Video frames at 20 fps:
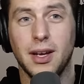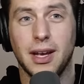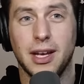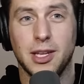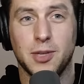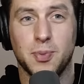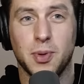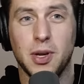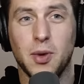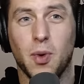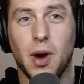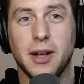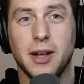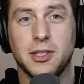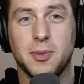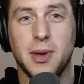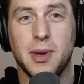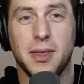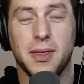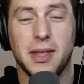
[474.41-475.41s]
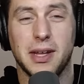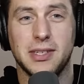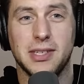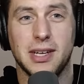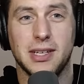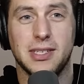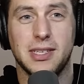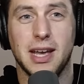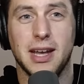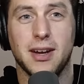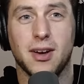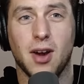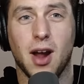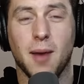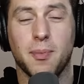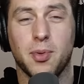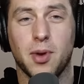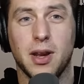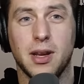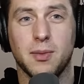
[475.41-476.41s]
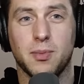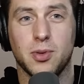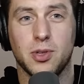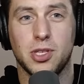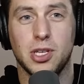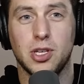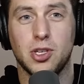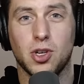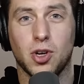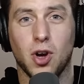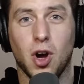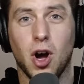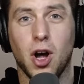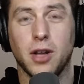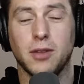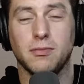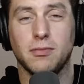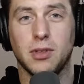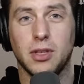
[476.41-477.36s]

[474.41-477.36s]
it's pretty wild to me that that's not standard operating procedure on